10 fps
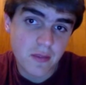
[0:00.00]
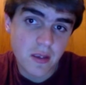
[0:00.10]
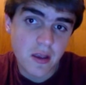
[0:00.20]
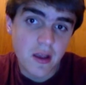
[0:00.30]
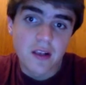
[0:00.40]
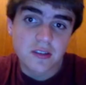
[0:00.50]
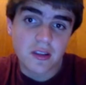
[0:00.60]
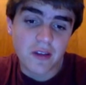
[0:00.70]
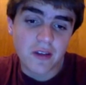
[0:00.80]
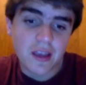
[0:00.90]

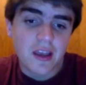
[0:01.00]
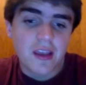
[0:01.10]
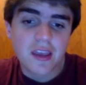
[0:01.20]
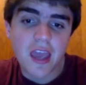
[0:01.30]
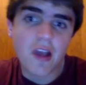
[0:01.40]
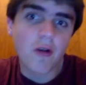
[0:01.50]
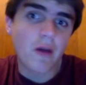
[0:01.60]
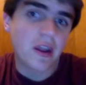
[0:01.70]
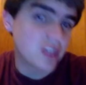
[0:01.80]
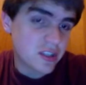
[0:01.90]
Something like
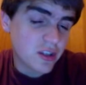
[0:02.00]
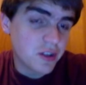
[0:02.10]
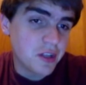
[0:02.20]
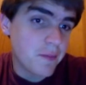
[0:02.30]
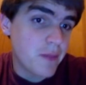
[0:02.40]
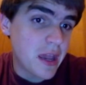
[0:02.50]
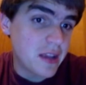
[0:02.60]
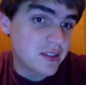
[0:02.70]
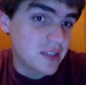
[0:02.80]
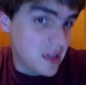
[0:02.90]
KOH, that's clearly a
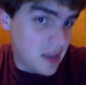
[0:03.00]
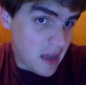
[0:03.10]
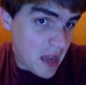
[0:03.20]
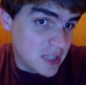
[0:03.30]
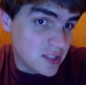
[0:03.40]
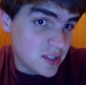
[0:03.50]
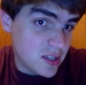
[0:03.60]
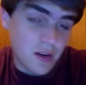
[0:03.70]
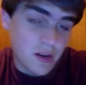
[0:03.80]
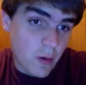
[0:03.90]
base, it ends
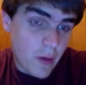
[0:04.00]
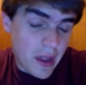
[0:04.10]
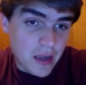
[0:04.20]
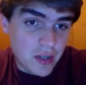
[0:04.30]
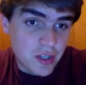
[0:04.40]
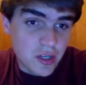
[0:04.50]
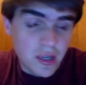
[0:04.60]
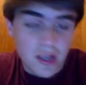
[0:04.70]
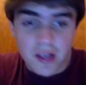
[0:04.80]
in OH.